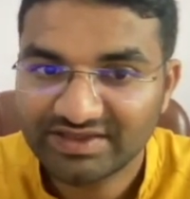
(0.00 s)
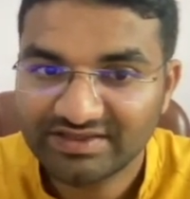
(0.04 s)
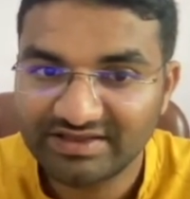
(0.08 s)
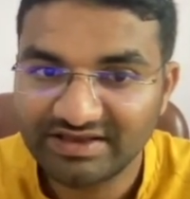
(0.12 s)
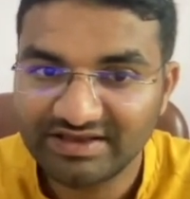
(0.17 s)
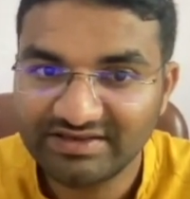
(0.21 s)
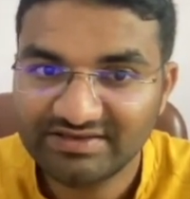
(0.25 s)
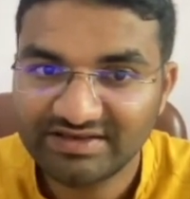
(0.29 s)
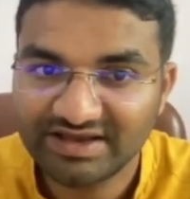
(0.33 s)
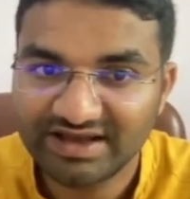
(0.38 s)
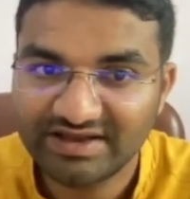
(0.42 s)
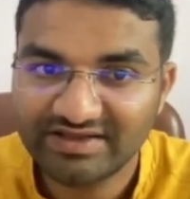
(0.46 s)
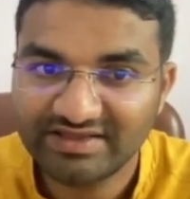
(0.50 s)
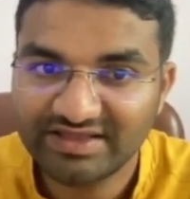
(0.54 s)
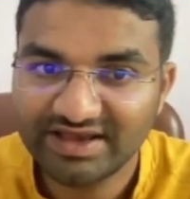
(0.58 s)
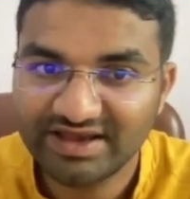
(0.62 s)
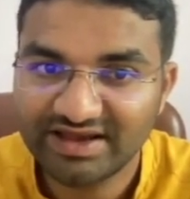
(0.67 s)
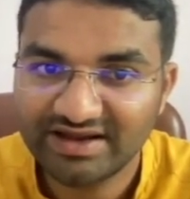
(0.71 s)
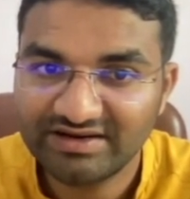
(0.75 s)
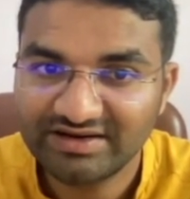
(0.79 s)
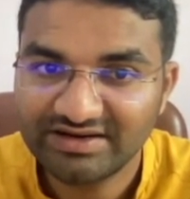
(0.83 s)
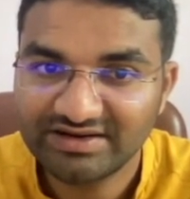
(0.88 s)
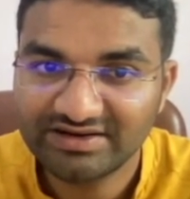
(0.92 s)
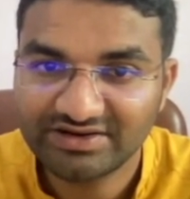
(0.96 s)
Things are
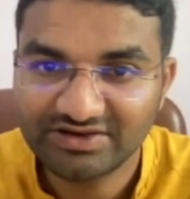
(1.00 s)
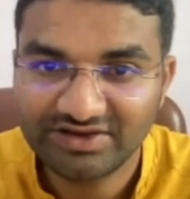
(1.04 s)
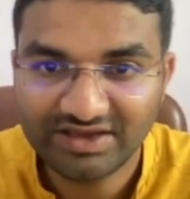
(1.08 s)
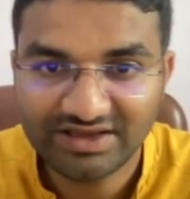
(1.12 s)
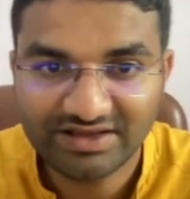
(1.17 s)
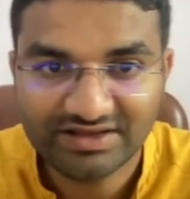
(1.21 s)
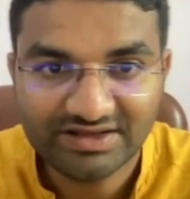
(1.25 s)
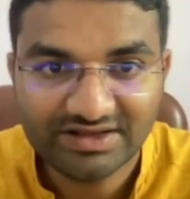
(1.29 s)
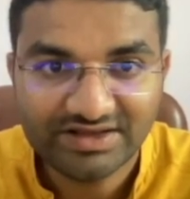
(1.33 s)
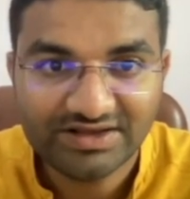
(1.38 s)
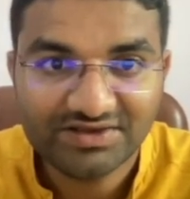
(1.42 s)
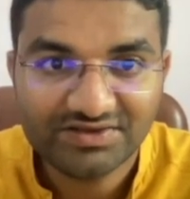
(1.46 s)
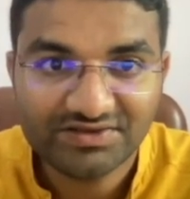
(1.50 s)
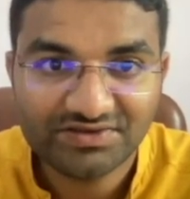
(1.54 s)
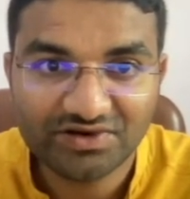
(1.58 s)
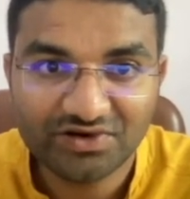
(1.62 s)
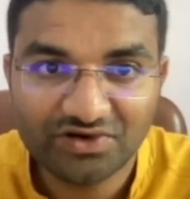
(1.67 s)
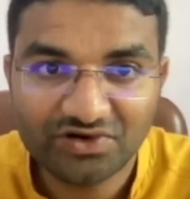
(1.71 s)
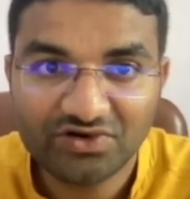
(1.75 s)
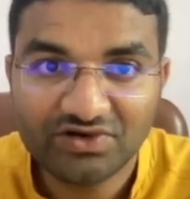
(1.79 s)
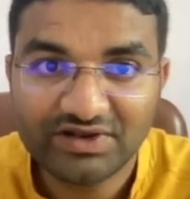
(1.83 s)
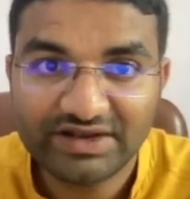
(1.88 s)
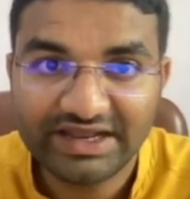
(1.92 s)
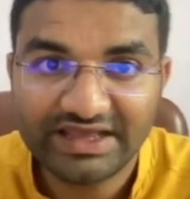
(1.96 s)
there. Okay,
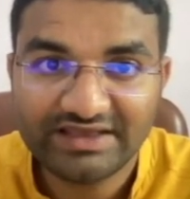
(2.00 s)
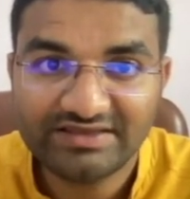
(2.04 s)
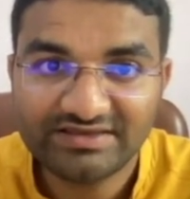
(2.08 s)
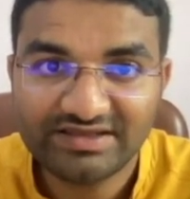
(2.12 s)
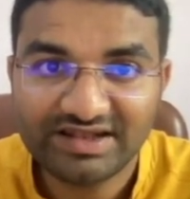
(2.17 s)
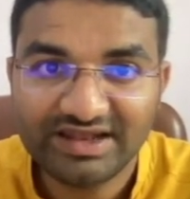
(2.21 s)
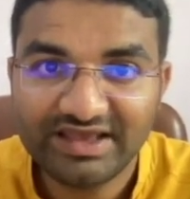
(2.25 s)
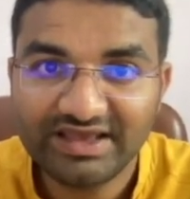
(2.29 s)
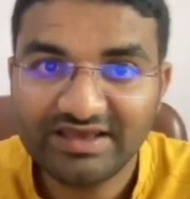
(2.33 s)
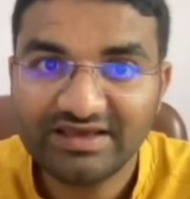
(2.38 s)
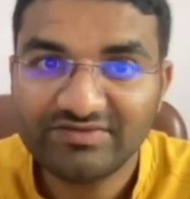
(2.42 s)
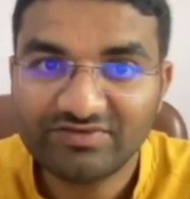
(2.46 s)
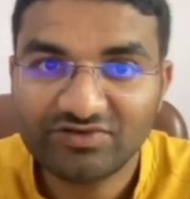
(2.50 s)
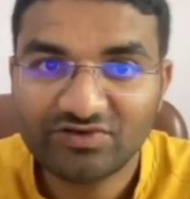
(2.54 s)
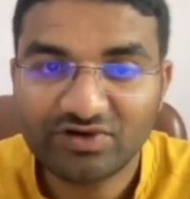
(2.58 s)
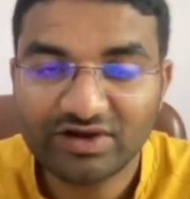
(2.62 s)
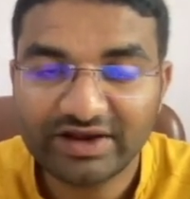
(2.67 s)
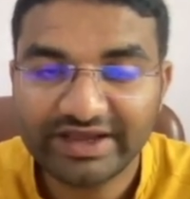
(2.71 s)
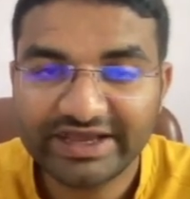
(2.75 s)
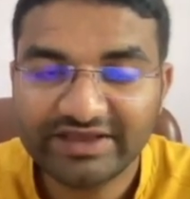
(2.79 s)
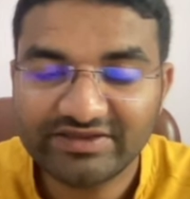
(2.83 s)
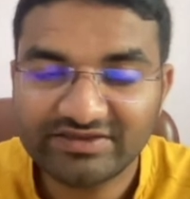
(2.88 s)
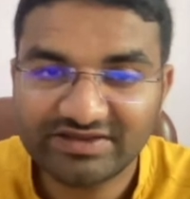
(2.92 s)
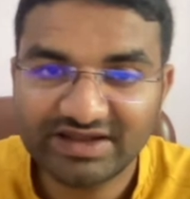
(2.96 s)
so nextly for
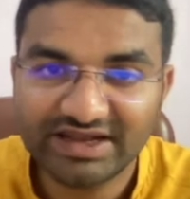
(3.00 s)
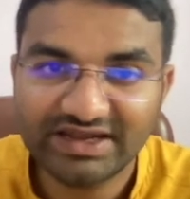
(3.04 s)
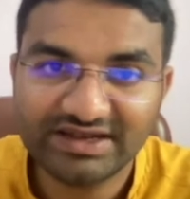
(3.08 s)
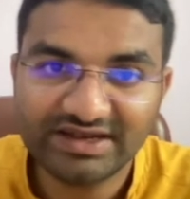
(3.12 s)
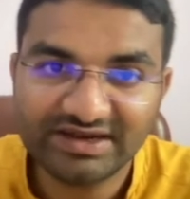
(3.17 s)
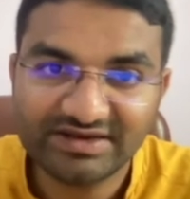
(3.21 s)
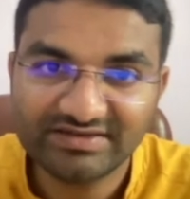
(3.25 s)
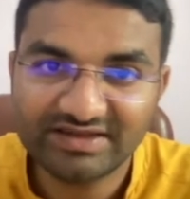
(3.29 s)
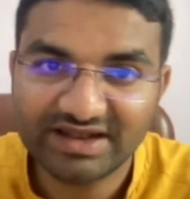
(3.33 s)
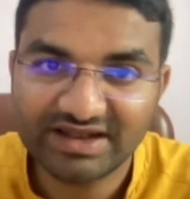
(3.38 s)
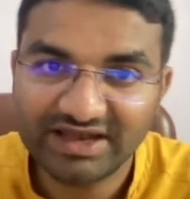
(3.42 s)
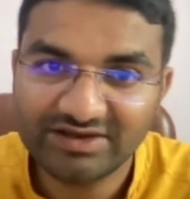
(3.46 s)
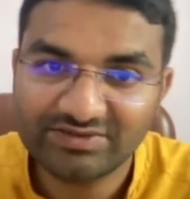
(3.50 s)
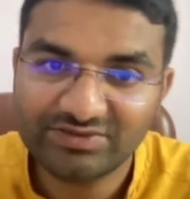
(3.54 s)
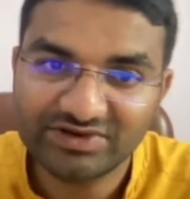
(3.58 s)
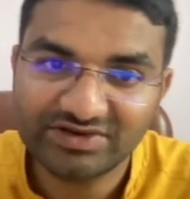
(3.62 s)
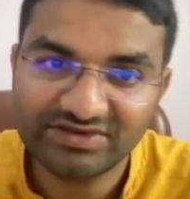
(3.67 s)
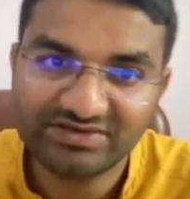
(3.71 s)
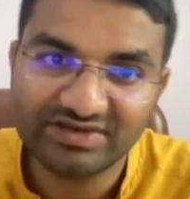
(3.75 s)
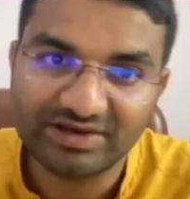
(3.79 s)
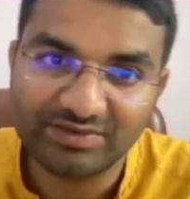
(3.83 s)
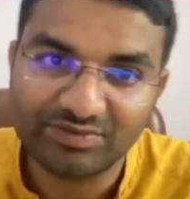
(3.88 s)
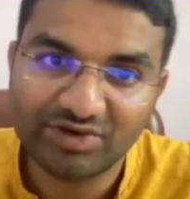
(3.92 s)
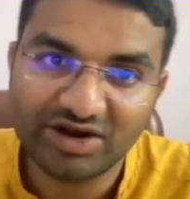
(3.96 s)
an extended
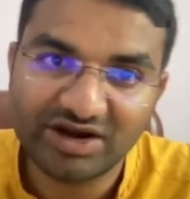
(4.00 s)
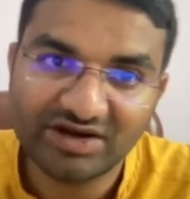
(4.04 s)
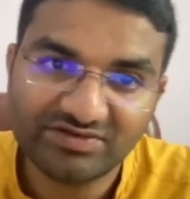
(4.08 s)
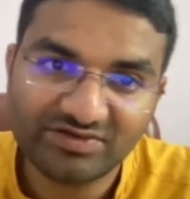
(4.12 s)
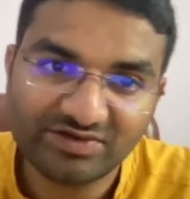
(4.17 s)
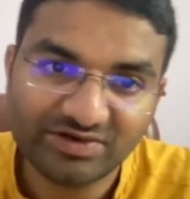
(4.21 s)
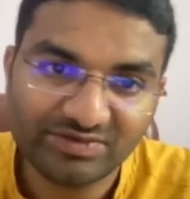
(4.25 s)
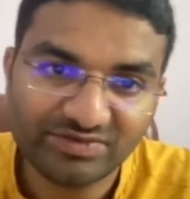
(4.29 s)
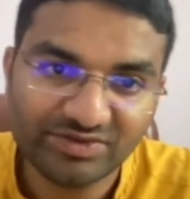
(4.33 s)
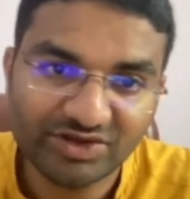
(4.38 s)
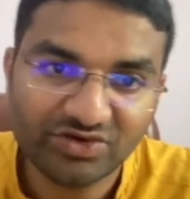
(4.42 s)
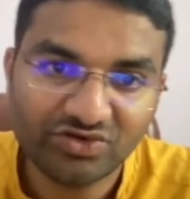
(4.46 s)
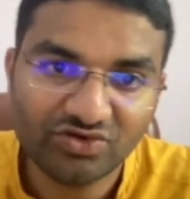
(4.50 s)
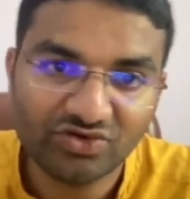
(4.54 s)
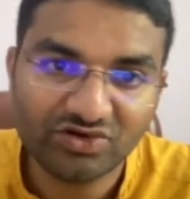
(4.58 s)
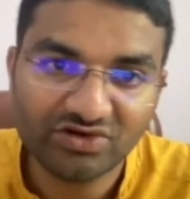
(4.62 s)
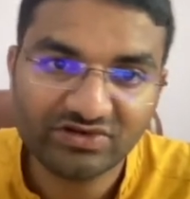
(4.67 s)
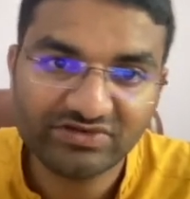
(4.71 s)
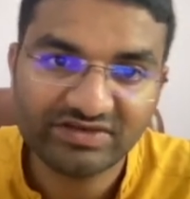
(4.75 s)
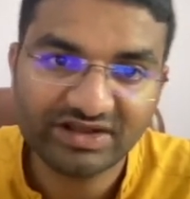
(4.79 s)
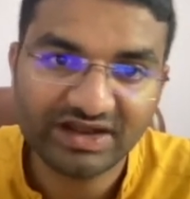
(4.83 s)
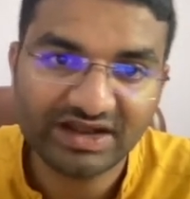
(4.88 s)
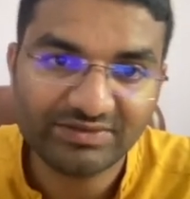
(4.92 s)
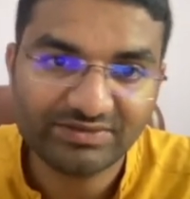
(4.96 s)
syllabus, apart from the core
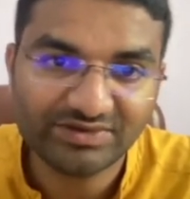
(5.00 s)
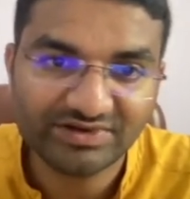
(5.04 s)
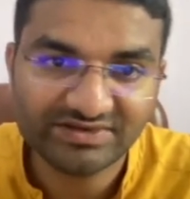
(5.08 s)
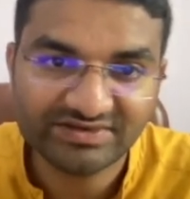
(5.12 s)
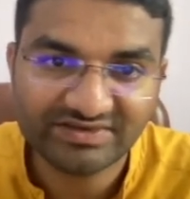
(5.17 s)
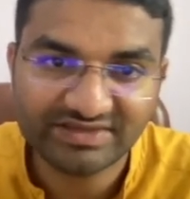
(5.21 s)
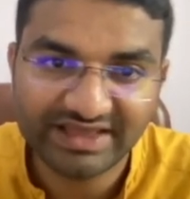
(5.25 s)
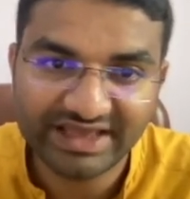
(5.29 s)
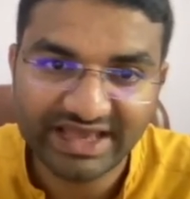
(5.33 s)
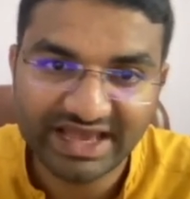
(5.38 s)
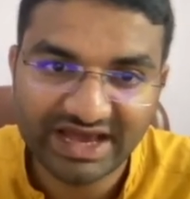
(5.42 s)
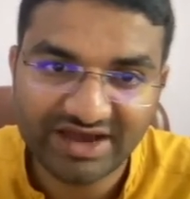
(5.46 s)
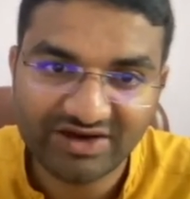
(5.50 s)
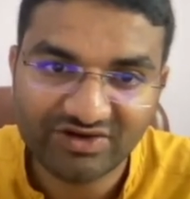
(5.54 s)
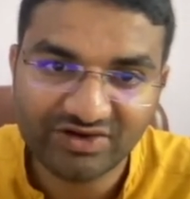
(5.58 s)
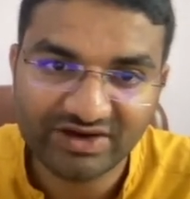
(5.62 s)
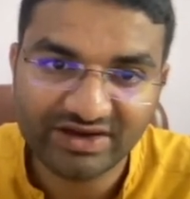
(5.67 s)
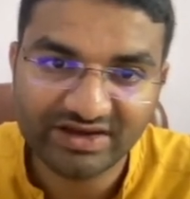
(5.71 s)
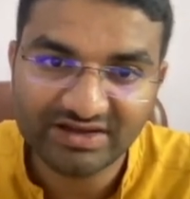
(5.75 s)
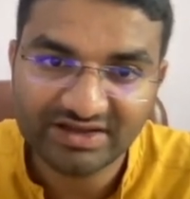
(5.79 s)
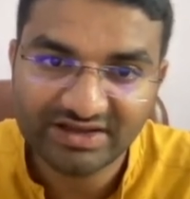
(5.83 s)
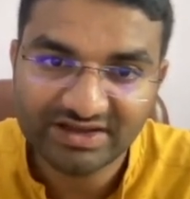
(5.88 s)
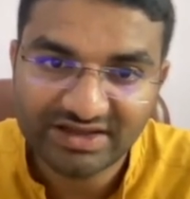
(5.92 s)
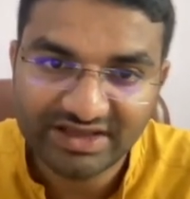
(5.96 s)
syllabus, they have